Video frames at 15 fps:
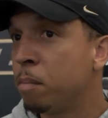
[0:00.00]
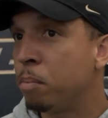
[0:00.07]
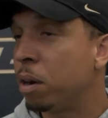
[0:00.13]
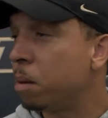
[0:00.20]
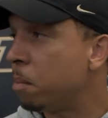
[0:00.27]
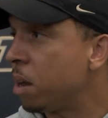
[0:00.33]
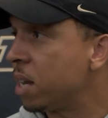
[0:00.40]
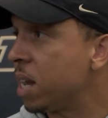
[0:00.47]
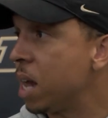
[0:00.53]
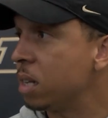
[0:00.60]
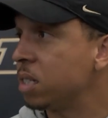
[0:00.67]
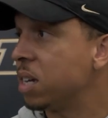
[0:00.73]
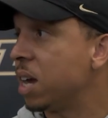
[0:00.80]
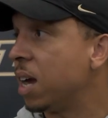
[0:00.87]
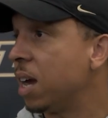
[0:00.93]
put him on the
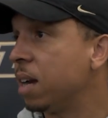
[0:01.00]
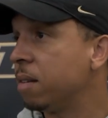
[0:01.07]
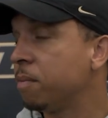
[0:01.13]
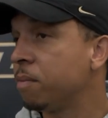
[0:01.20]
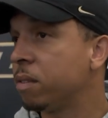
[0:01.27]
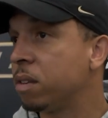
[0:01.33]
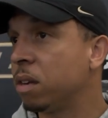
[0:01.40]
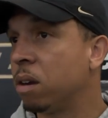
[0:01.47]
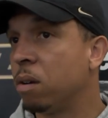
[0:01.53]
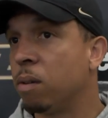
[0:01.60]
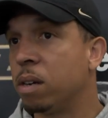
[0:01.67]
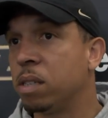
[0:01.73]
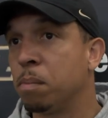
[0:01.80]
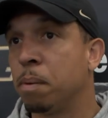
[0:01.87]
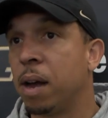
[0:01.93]
outside to go
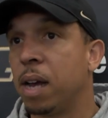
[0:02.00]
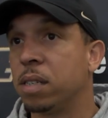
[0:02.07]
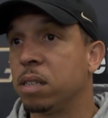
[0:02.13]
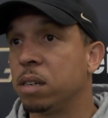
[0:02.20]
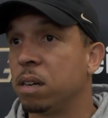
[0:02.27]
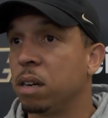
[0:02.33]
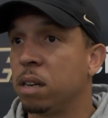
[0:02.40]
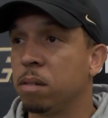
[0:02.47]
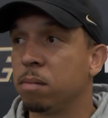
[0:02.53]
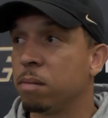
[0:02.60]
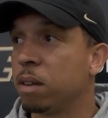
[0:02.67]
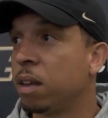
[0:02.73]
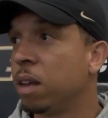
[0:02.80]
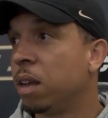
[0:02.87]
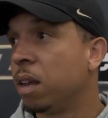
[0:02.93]
rush the passer, and
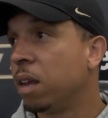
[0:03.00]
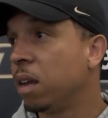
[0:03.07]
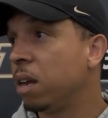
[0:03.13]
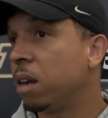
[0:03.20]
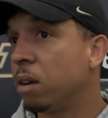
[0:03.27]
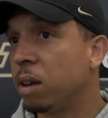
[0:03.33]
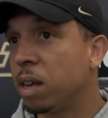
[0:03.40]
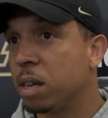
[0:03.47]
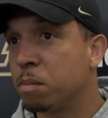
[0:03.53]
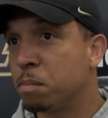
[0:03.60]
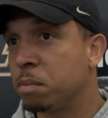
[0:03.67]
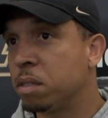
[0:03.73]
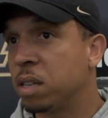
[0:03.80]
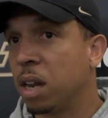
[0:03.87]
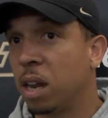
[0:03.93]
you know, he can
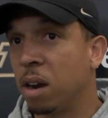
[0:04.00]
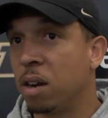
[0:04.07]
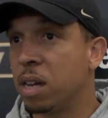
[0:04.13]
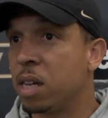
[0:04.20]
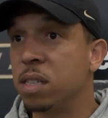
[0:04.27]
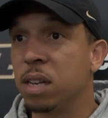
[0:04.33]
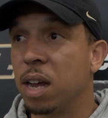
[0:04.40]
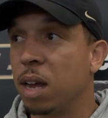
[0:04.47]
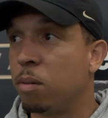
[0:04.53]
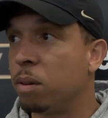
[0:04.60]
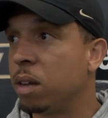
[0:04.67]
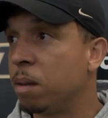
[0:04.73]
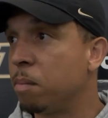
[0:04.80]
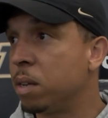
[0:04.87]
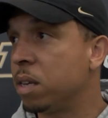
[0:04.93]
sit in on the inside
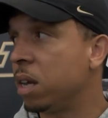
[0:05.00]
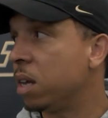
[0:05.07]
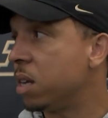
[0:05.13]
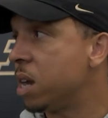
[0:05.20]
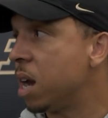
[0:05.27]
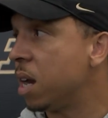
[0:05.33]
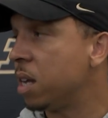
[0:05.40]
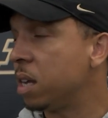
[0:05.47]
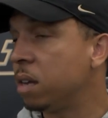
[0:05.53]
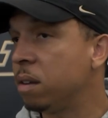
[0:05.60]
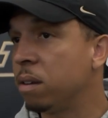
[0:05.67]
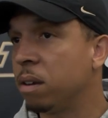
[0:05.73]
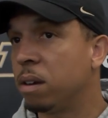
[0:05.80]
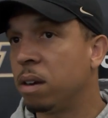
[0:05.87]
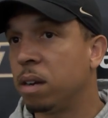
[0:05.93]
with him and Yanni
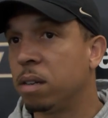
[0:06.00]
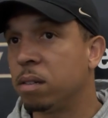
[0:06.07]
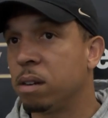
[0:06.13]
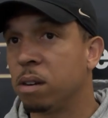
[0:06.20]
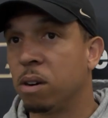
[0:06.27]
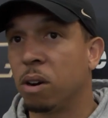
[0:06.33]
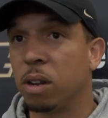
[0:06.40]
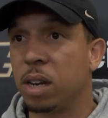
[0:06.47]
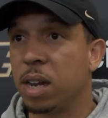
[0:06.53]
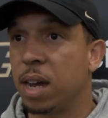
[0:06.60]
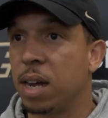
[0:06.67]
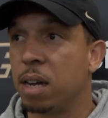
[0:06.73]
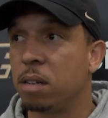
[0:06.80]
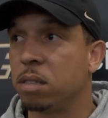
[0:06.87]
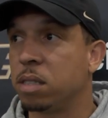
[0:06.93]
on early
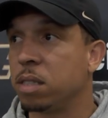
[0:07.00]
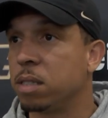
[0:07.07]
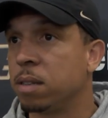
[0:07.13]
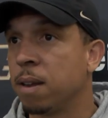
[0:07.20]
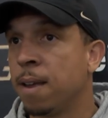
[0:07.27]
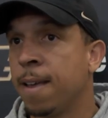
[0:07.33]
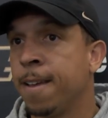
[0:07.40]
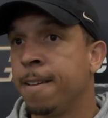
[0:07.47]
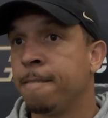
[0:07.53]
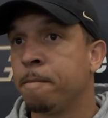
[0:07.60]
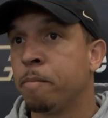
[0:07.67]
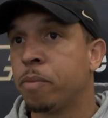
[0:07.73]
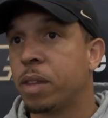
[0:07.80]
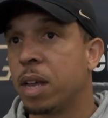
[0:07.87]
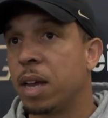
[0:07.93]
downs,
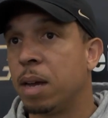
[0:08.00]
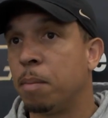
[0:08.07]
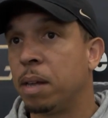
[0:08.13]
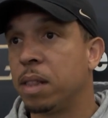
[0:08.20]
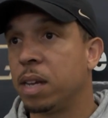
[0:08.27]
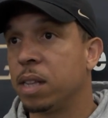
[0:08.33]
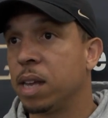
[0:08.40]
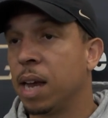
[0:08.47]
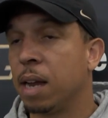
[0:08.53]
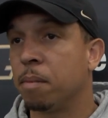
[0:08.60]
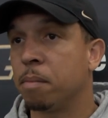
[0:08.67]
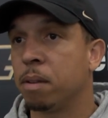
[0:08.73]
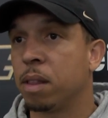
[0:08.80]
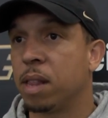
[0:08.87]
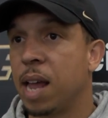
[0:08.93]
and I think that
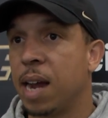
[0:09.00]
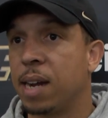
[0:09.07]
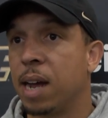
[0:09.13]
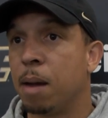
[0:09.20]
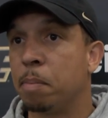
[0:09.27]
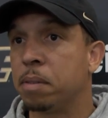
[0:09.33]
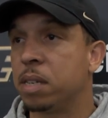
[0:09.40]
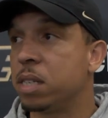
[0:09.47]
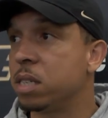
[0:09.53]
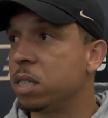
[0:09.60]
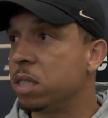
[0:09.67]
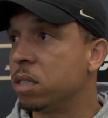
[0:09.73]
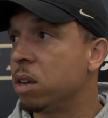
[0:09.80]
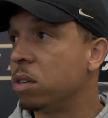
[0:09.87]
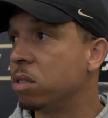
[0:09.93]
competition
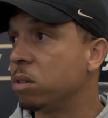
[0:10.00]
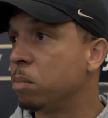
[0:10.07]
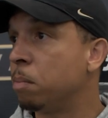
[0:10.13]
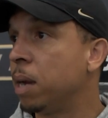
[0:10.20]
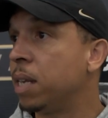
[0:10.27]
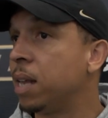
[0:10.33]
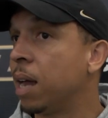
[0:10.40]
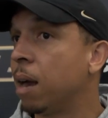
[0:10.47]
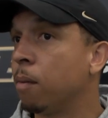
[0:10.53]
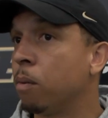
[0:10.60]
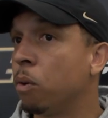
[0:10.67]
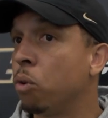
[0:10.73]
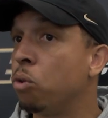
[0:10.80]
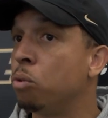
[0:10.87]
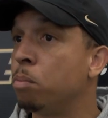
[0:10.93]
has also made that
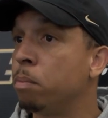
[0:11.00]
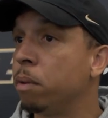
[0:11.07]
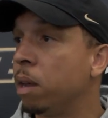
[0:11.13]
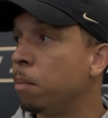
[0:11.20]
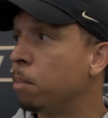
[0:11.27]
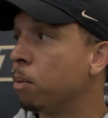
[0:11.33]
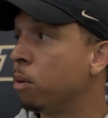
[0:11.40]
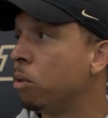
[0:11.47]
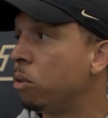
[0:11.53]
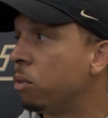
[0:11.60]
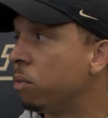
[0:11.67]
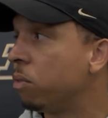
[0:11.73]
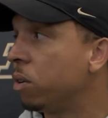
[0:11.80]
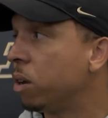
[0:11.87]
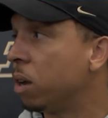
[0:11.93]
room improve.
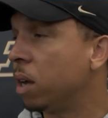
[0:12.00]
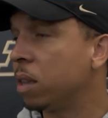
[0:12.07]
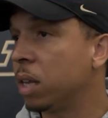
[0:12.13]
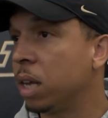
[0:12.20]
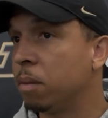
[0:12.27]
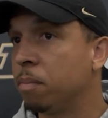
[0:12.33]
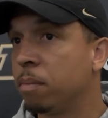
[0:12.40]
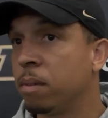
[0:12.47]
You know, I think,